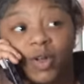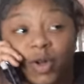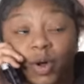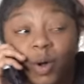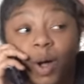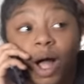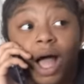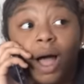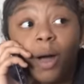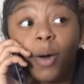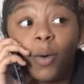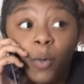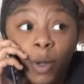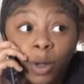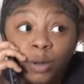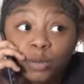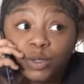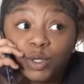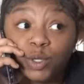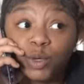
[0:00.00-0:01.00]
girl, I
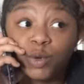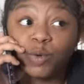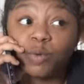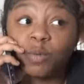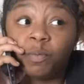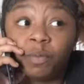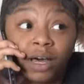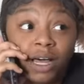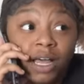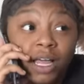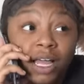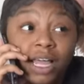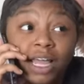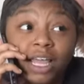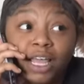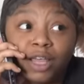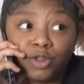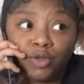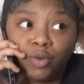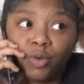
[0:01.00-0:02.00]
want to,
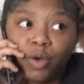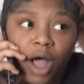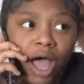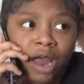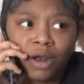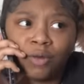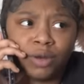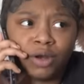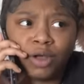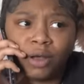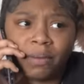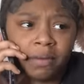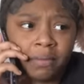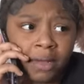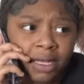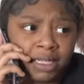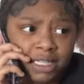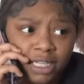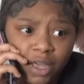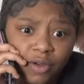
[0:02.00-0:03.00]
but is you? I don't want to go by
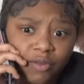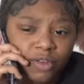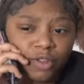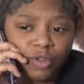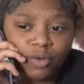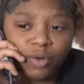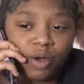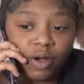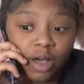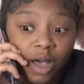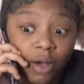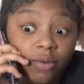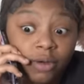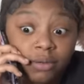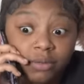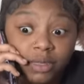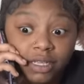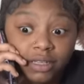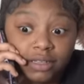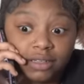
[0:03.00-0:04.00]
myself. Is you gonna come
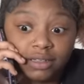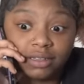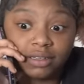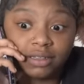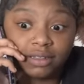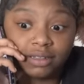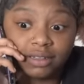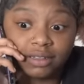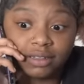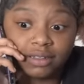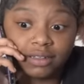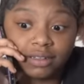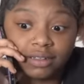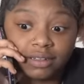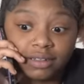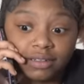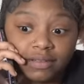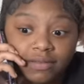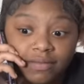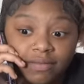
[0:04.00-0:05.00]
with me? I mean,
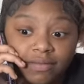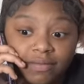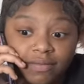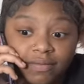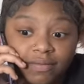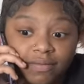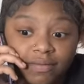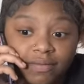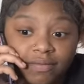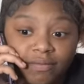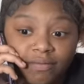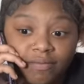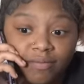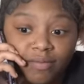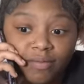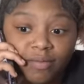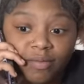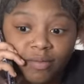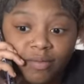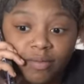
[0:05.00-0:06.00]
if you want me to, I
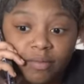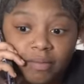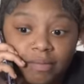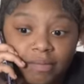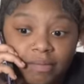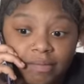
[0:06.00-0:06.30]
can. I just gotta